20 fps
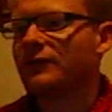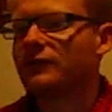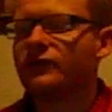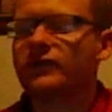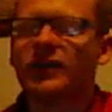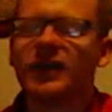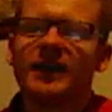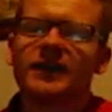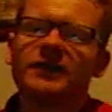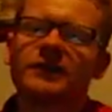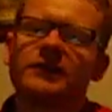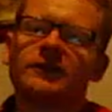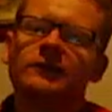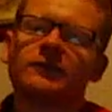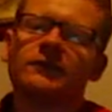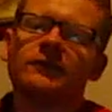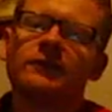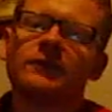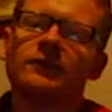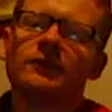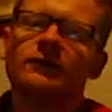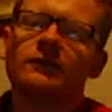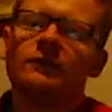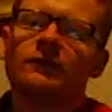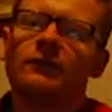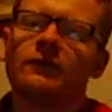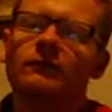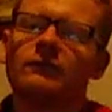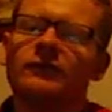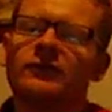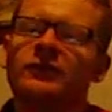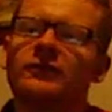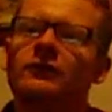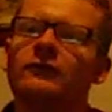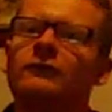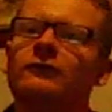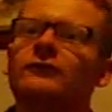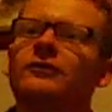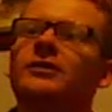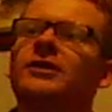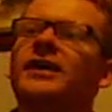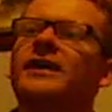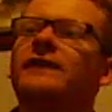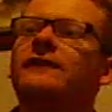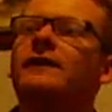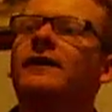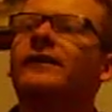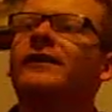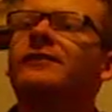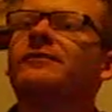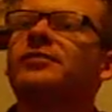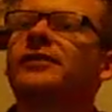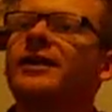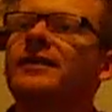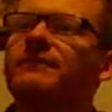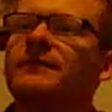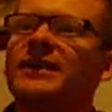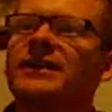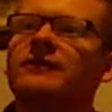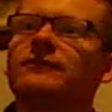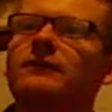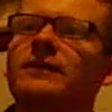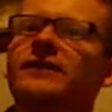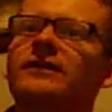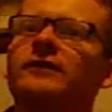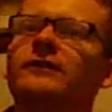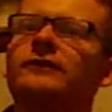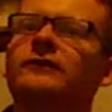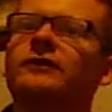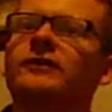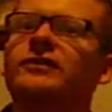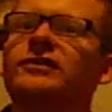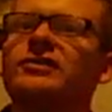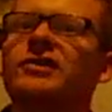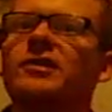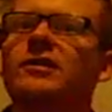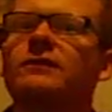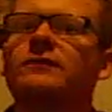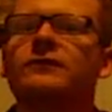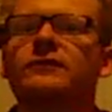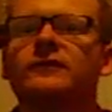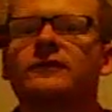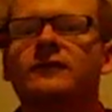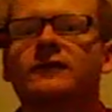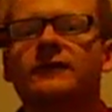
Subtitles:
Jackson, who would later end up playing Mace Windu in the Star Wars